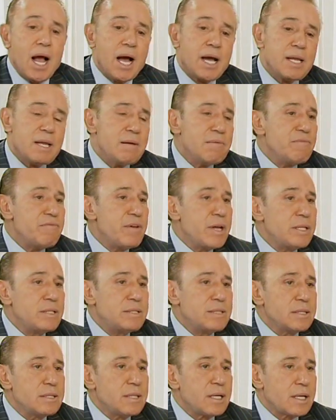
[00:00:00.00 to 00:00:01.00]
I
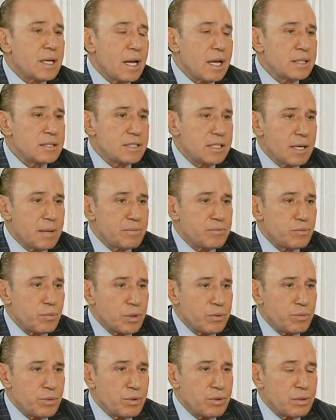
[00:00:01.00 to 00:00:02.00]
invented the concept,
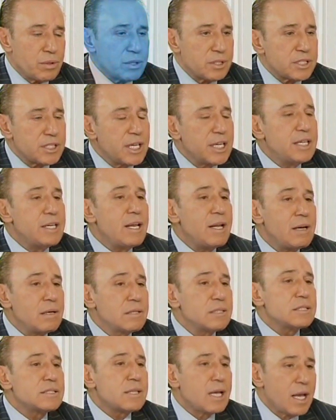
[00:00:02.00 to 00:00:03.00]
what we call skin
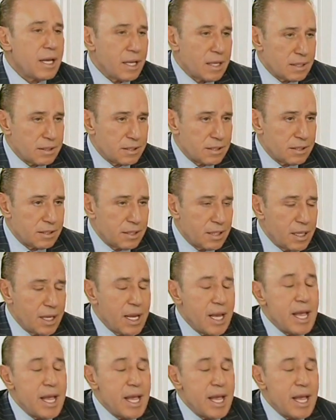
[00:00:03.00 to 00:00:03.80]
health science.